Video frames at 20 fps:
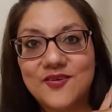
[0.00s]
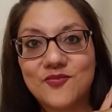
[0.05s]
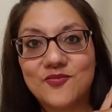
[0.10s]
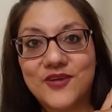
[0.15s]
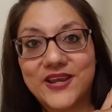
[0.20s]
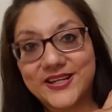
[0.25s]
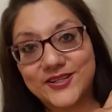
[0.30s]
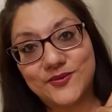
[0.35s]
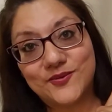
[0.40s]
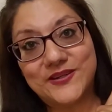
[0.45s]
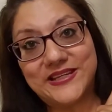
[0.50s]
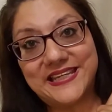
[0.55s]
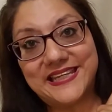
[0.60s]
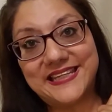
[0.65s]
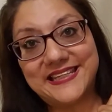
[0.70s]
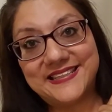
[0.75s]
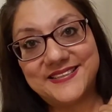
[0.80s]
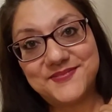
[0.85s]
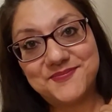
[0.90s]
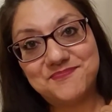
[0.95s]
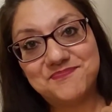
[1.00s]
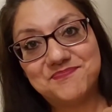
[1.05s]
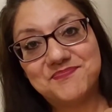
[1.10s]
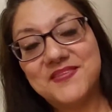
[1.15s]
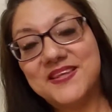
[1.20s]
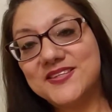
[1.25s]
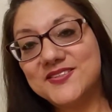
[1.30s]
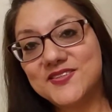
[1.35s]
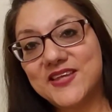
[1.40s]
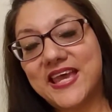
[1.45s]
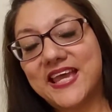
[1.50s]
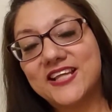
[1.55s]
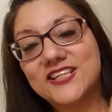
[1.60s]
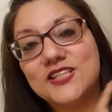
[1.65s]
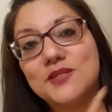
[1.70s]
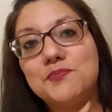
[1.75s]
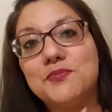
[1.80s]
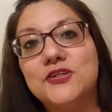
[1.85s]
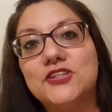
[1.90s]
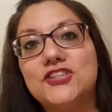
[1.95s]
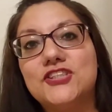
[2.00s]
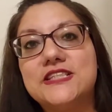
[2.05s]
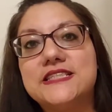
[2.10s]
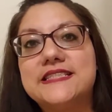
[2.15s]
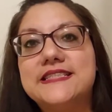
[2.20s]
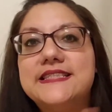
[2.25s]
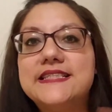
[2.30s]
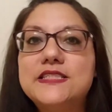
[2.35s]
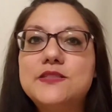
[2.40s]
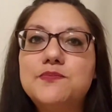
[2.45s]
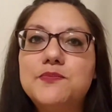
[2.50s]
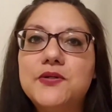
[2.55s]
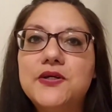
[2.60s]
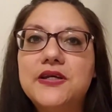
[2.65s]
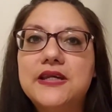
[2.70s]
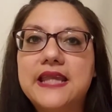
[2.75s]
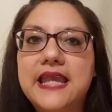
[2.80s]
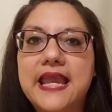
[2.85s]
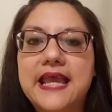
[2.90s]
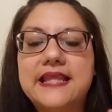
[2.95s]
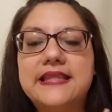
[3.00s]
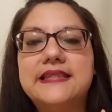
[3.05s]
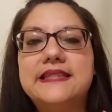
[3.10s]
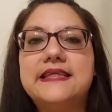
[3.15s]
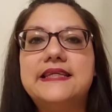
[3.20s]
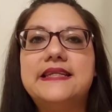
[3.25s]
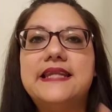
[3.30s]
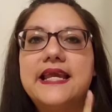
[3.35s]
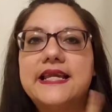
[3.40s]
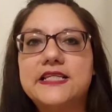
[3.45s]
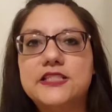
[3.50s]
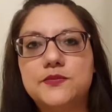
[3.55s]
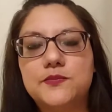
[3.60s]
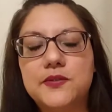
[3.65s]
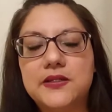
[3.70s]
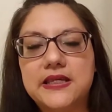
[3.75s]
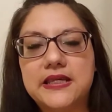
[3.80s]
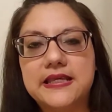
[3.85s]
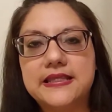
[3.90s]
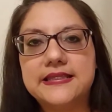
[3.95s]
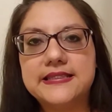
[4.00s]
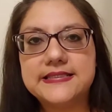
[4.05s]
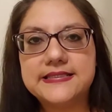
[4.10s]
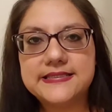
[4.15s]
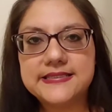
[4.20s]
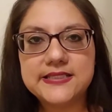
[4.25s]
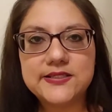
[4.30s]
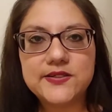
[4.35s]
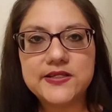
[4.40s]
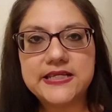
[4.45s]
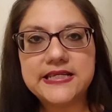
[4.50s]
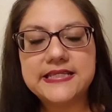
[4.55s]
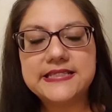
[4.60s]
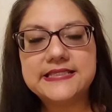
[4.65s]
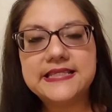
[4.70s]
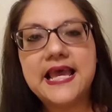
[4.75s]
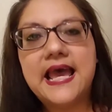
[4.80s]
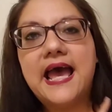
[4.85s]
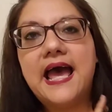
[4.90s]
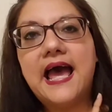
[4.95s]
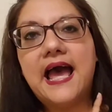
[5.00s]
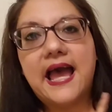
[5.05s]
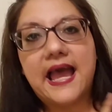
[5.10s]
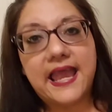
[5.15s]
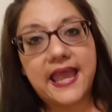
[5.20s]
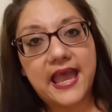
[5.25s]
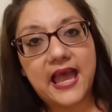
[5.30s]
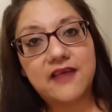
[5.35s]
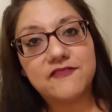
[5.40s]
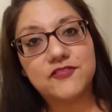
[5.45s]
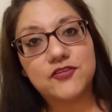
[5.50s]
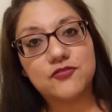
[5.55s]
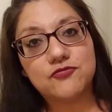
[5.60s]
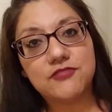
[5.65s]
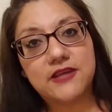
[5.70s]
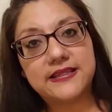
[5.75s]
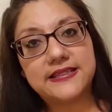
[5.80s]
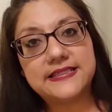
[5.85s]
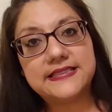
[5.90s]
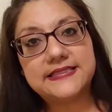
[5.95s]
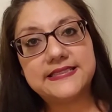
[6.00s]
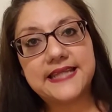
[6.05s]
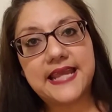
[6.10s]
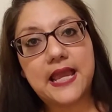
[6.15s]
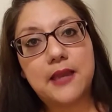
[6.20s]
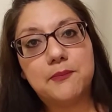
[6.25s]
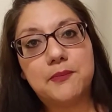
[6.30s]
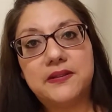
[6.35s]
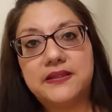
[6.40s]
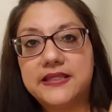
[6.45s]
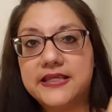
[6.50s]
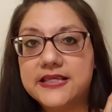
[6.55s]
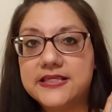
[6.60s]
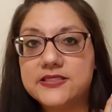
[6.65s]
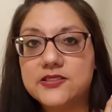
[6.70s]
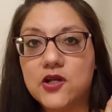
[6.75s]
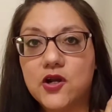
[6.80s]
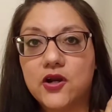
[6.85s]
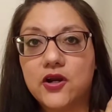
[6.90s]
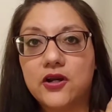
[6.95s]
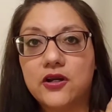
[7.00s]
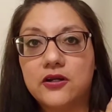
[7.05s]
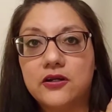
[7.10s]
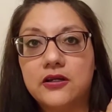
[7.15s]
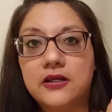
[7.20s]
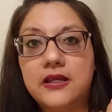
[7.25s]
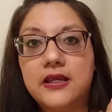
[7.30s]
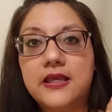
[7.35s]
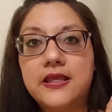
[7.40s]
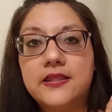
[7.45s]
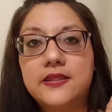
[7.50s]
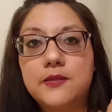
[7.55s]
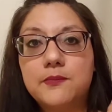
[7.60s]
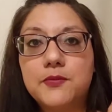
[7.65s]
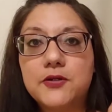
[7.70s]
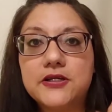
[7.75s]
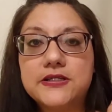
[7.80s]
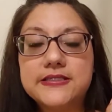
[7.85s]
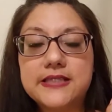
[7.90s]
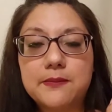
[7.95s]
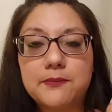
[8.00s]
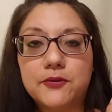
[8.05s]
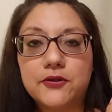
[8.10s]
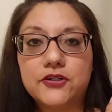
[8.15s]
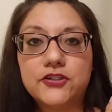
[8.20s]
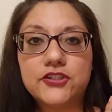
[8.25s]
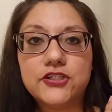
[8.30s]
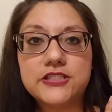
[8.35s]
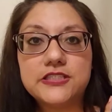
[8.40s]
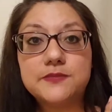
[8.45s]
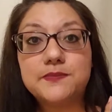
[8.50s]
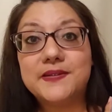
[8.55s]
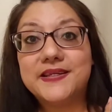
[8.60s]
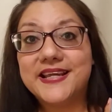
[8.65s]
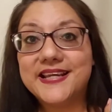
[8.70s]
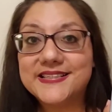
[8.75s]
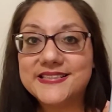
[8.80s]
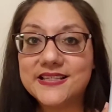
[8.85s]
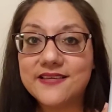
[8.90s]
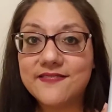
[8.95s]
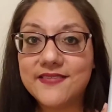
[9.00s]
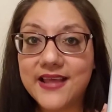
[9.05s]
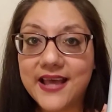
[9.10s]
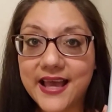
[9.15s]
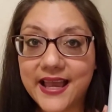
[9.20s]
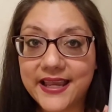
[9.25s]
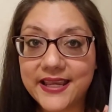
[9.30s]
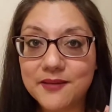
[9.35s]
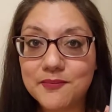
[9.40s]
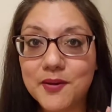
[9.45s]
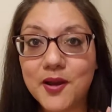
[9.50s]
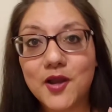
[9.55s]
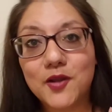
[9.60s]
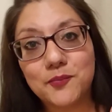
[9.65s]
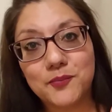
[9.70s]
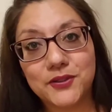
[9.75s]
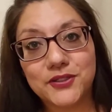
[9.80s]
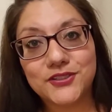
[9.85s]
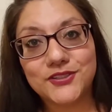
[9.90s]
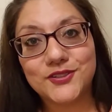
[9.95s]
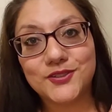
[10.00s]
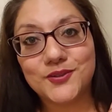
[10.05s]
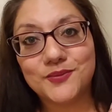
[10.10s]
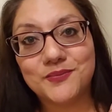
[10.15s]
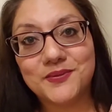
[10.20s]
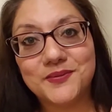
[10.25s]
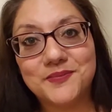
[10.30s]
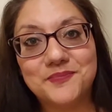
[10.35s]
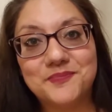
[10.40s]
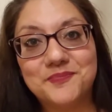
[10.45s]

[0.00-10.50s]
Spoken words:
Red Queen. So I actually purchased this book and the next book in the series. I haven't read this yet, but these are the books I purchased because of the hype on BookTube.